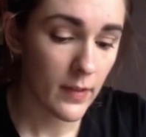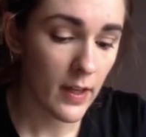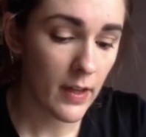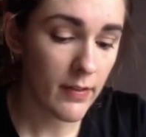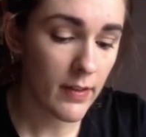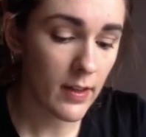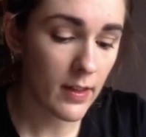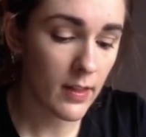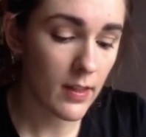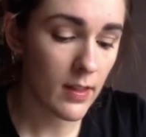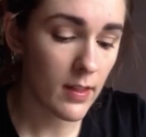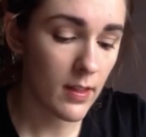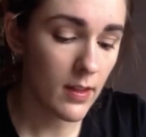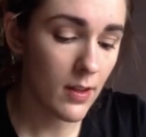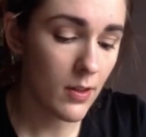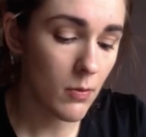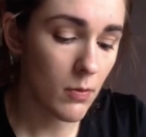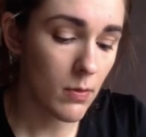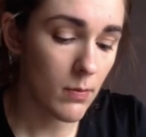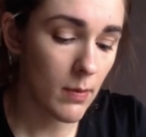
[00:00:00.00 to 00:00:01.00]
I think
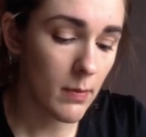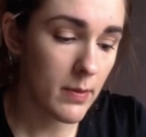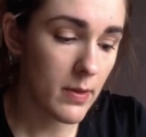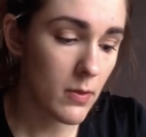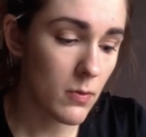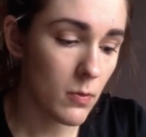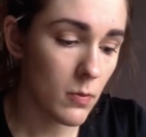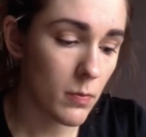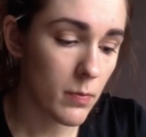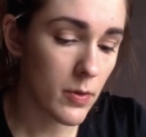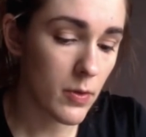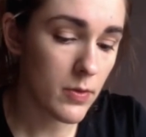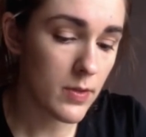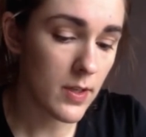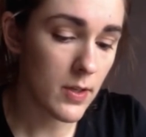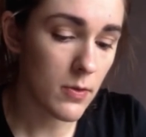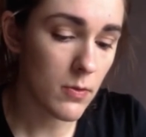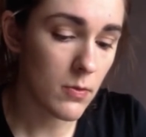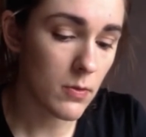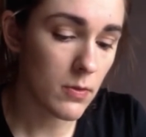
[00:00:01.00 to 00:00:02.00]
the other one might be called
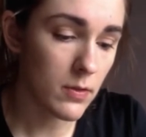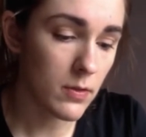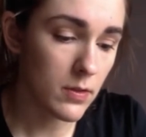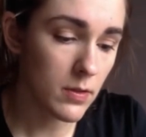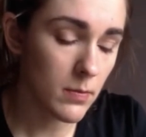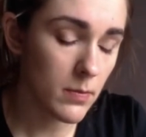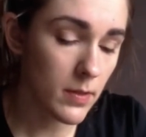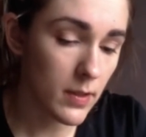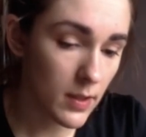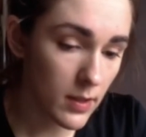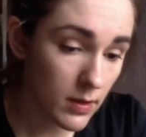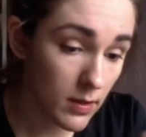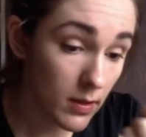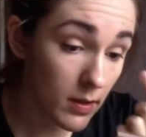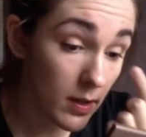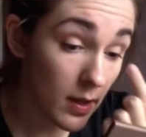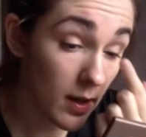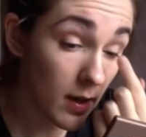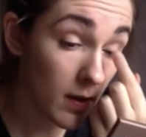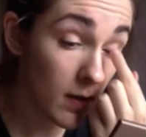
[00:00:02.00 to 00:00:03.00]
Booty Call or something,
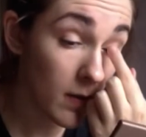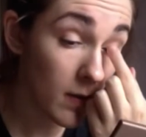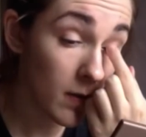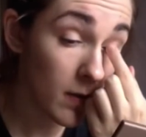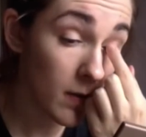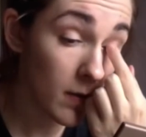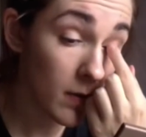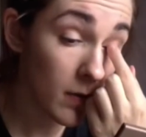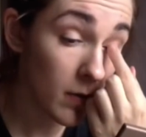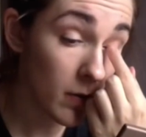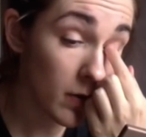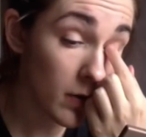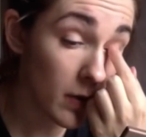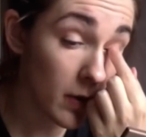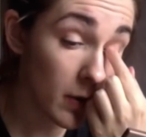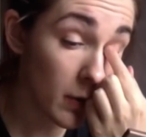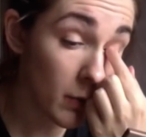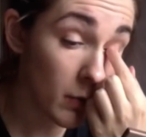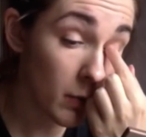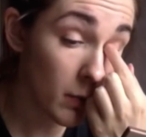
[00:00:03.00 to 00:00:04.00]
and the
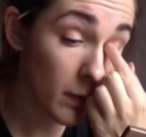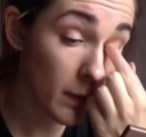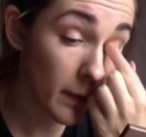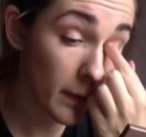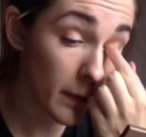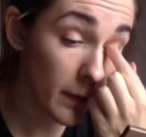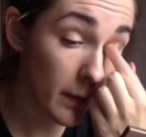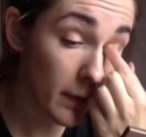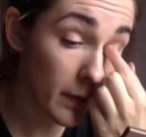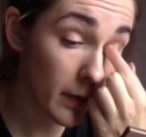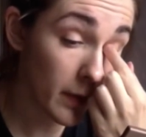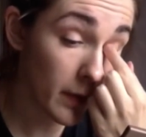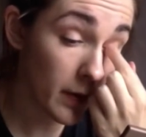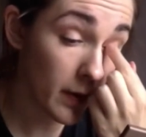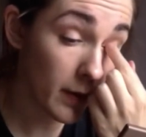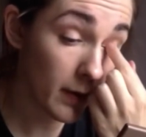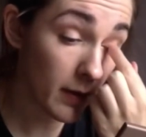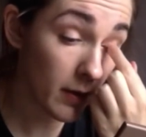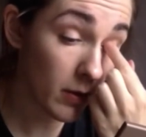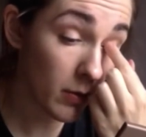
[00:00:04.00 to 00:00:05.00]
newer one,
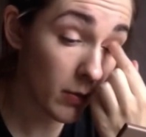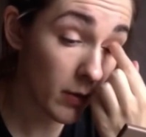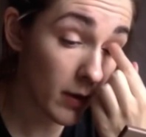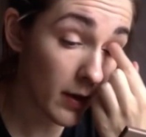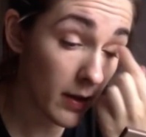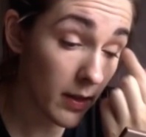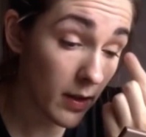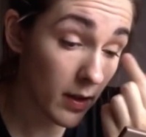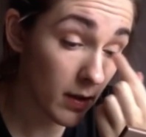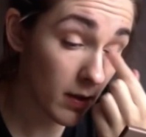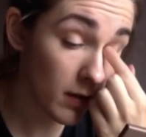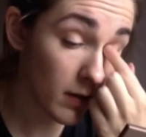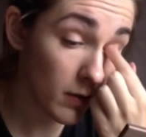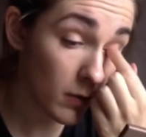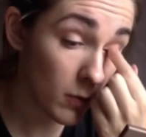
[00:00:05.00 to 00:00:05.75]
Nick 3, I think.